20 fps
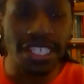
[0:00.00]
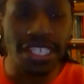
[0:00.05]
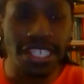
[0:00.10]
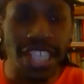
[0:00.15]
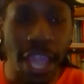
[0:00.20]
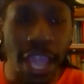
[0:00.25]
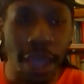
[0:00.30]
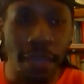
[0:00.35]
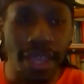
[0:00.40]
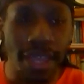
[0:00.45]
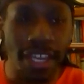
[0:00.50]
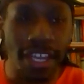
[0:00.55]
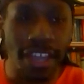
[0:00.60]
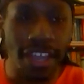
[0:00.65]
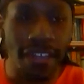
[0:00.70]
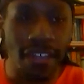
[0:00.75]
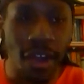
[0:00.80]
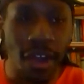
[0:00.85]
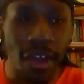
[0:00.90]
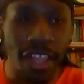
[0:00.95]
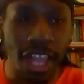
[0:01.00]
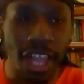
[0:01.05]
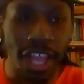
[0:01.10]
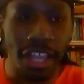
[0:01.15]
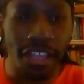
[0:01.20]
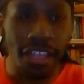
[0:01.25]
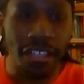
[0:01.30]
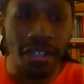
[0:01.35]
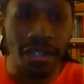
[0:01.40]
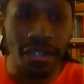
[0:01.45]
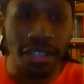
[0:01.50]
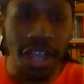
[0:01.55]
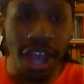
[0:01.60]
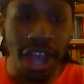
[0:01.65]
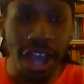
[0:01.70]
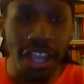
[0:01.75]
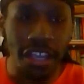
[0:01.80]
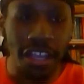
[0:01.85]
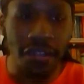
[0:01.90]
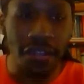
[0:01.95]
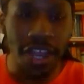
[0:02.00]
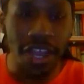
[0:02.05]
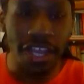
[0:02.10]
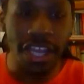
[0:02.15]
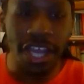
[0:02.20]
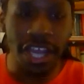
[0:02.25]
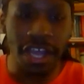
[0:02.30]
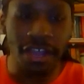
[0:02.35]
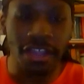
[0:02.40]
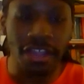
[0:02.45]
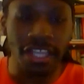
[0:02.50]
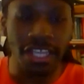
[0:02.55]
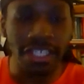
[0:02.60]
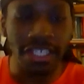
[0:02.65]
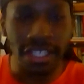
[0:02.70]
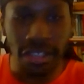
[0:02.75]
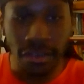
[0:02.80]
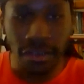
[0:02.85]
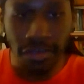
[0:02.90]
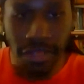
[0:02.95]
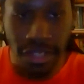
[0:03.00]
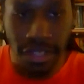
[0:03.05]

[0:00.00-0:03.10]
Damn it. If only I could use hockey right now. That's Luffy